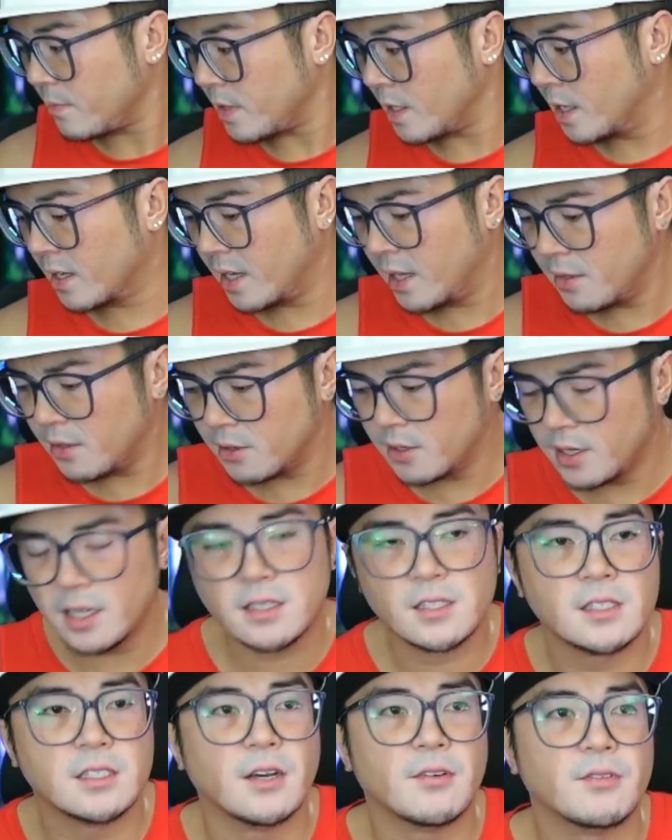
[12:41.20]
Again, they're
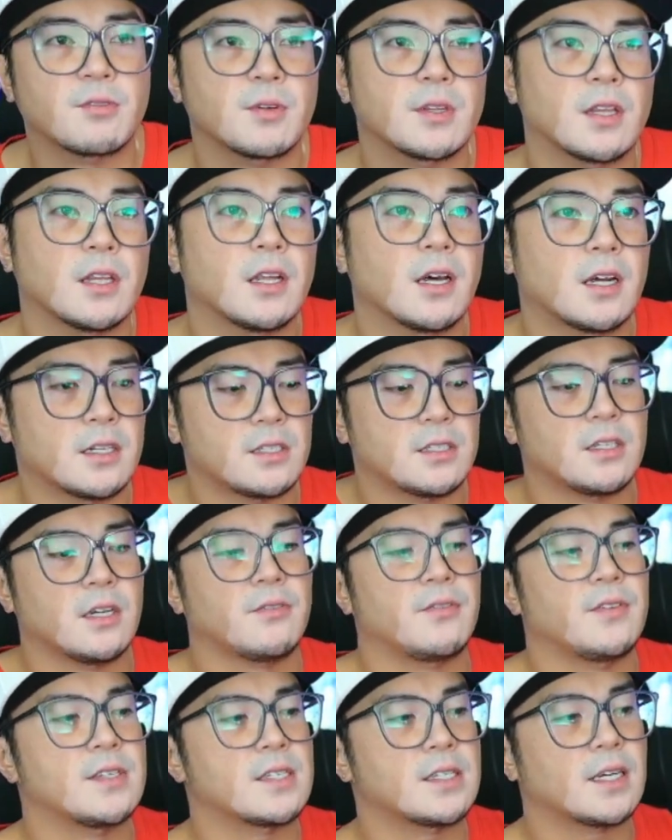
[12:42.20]
not stuffed with a lot of
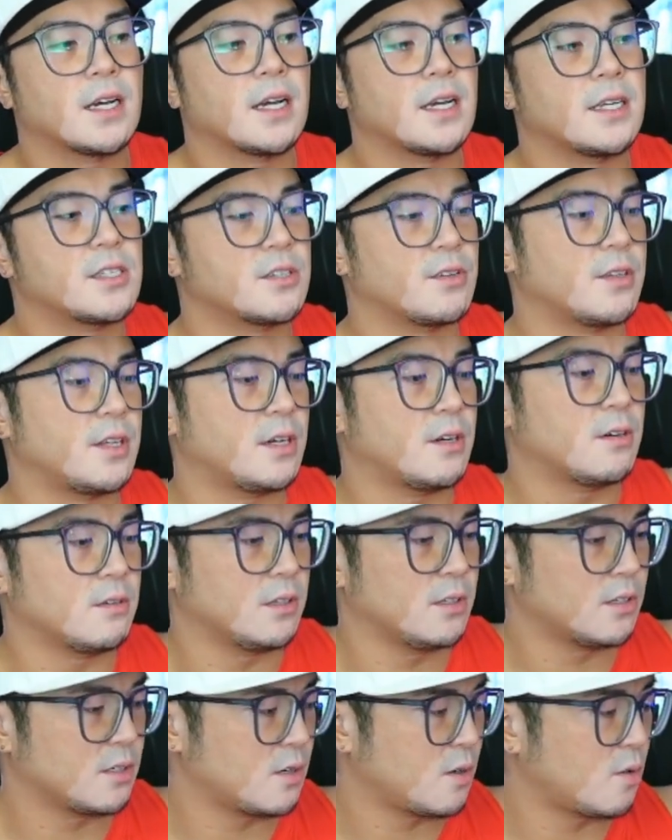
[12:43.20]
stuff inside, so they don't
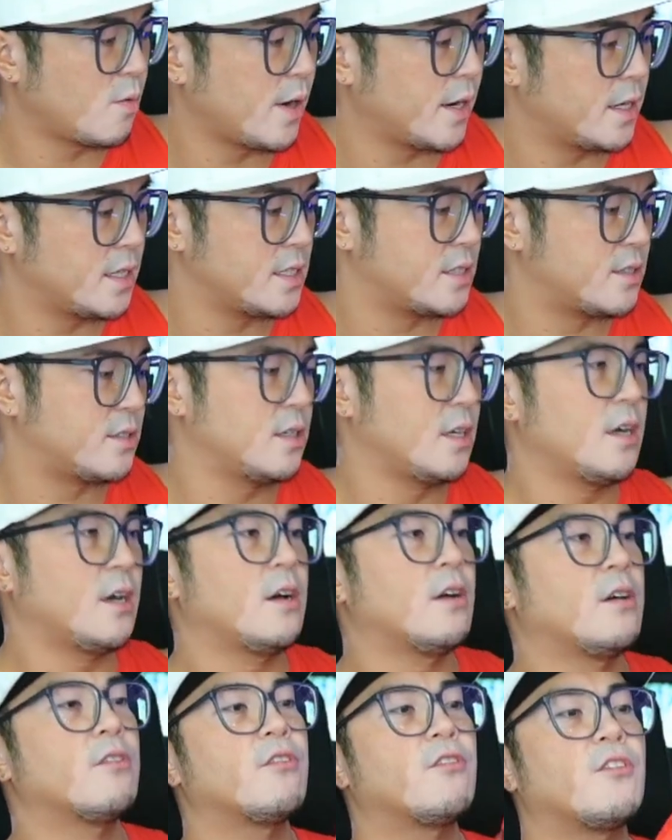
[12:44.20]
look quite as
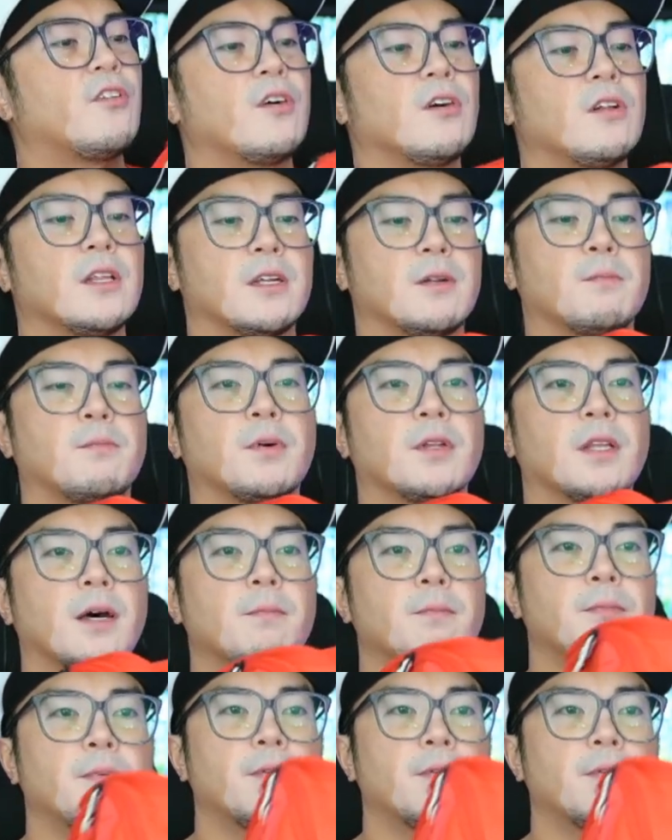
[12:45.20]
full and plump